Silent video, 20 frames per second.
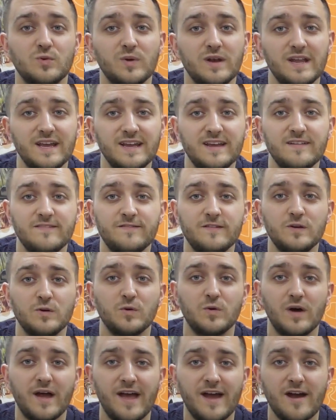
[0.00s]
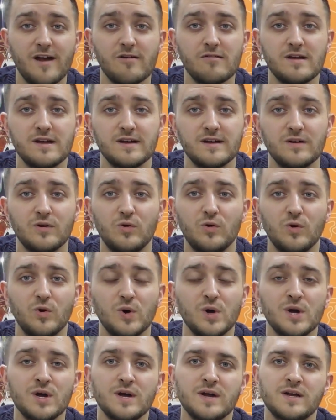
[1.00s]
you'll need for your area
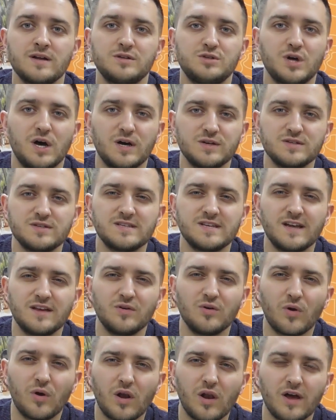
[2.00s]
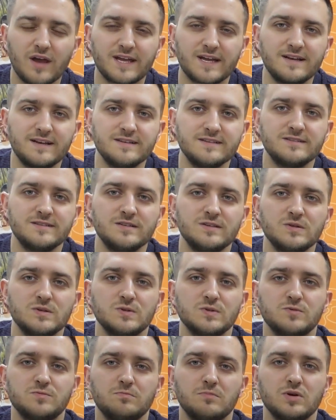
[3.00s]
or chargers that you're likely to
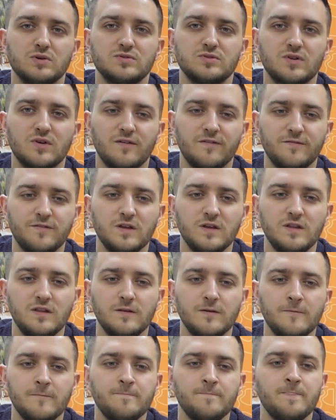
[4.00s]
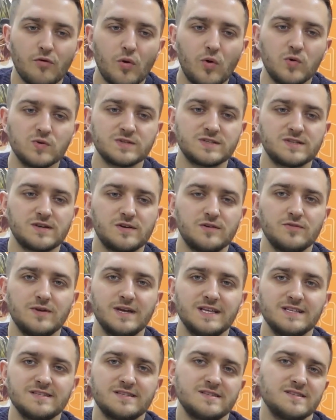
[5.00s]
use most often. There are also
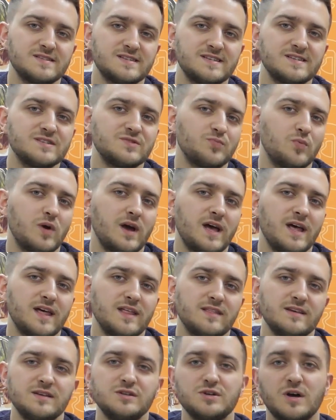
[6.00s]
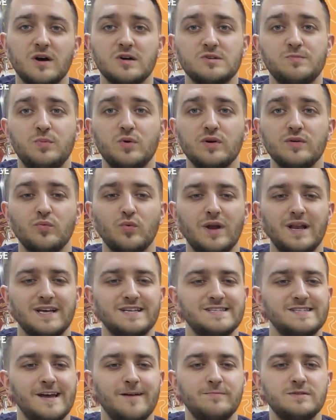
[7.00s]
instances where the charge point will
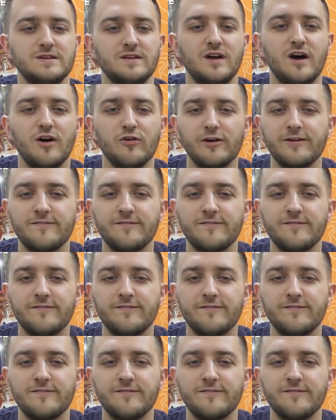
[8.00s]
accept an